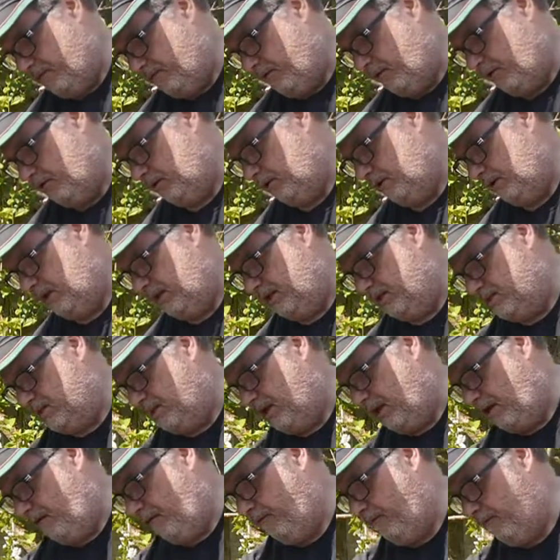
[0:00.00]
vinyl
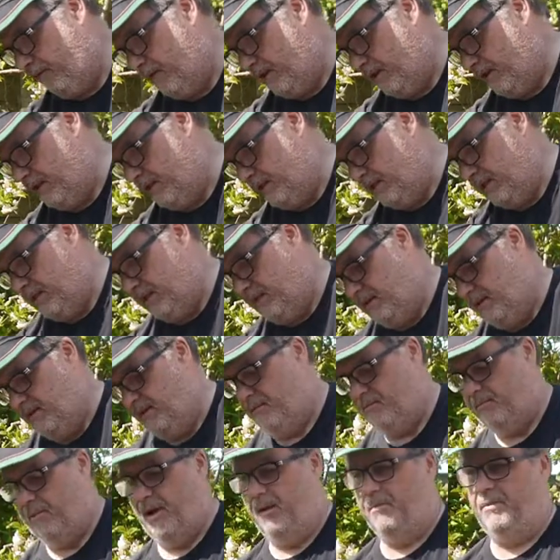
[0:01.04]
itself
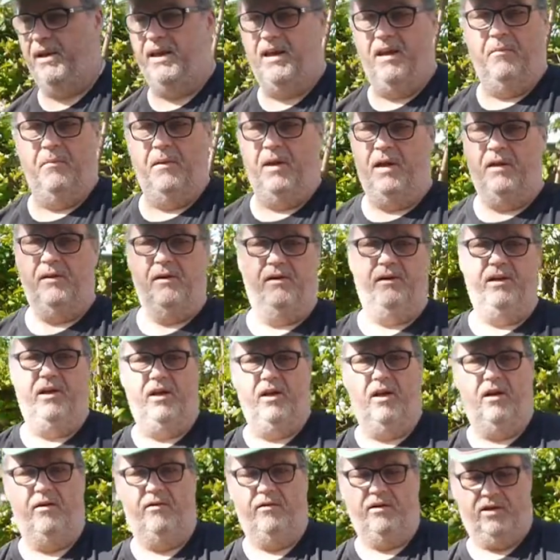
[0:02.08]
maybe give me another
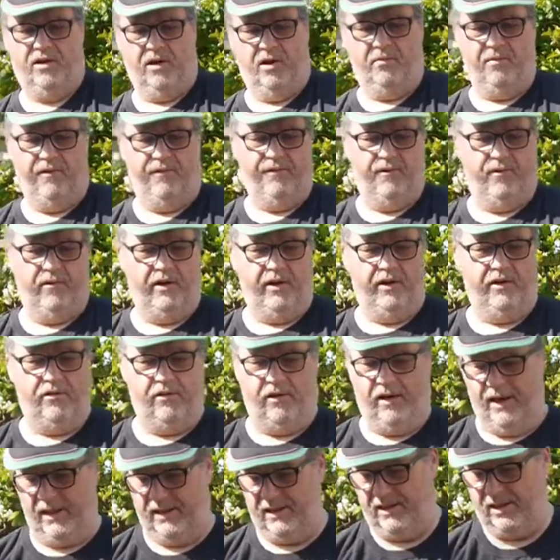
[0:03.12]
year or so before it
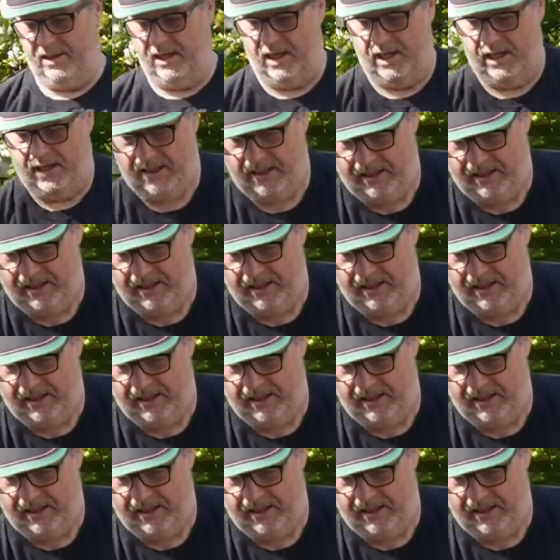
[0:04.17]
cracks